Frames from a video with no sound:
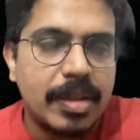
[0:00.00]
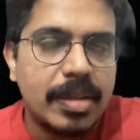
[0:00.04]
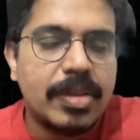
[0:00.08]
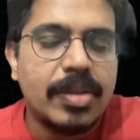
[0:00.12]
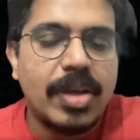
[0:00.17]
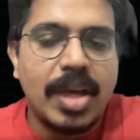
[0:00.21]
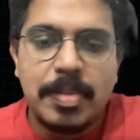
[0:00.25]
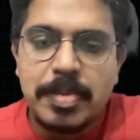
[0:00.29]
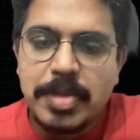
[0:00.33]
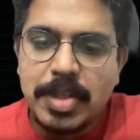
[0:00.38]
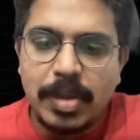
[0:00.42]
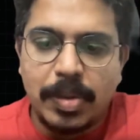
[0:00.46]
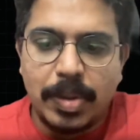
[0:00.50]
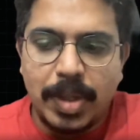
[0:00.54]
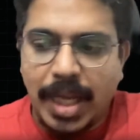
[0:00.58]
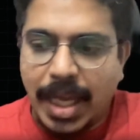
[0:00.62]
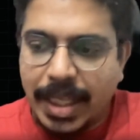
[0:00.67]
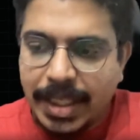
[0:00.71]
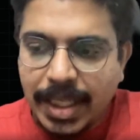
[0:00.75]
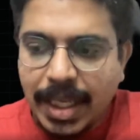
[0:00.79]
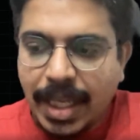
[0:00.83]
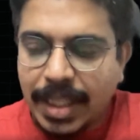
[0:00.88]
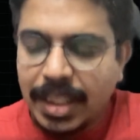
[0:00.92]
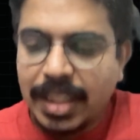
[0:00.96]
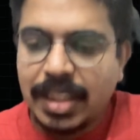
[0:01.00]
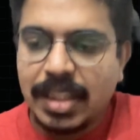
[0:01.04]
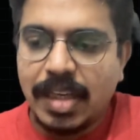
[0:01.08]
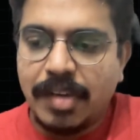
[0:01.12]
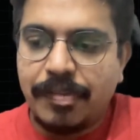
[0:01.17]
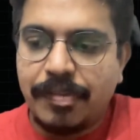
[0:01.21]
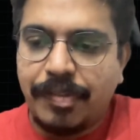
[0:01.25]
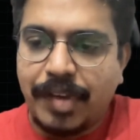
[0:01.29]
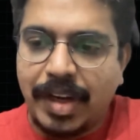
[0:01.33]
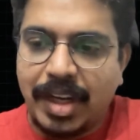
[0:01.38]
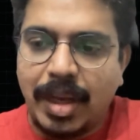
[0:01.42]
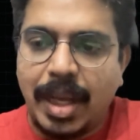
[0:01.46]
No, absolutely. I think
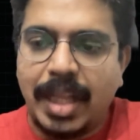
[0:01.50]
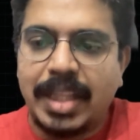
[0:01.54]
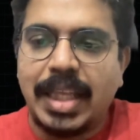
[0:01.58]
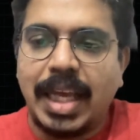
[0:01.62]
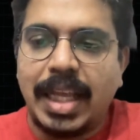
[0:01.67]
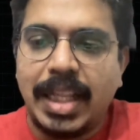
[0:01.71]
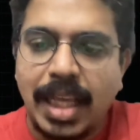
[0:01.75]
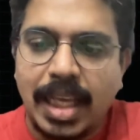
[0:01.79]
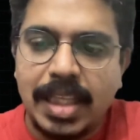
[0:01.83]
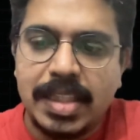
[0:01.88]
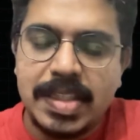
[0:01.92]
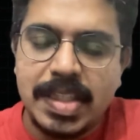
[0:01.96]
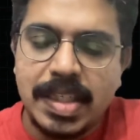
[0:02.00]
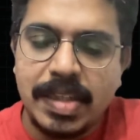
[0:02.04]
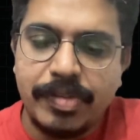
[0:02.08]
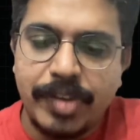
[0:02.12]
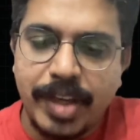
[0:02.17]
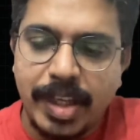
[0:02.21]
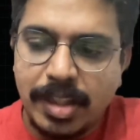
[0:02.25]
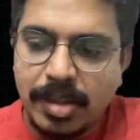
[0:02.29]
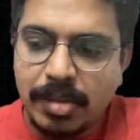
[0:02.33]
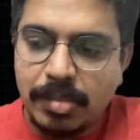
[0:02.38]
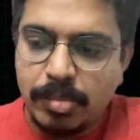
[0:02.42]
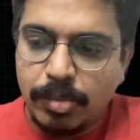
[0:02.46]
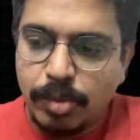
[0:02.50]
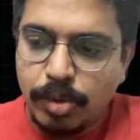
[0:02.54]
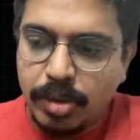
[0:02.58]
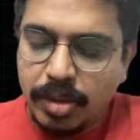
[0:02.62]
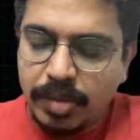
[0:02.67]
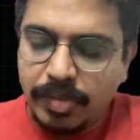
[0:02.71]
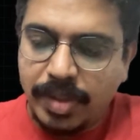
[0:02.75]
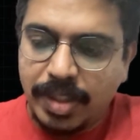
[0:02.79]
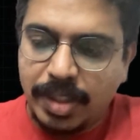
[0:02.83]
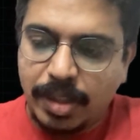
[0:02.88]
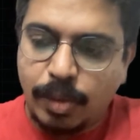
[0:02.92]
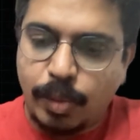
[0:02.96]
the fun, I see where
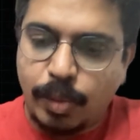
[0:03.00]
the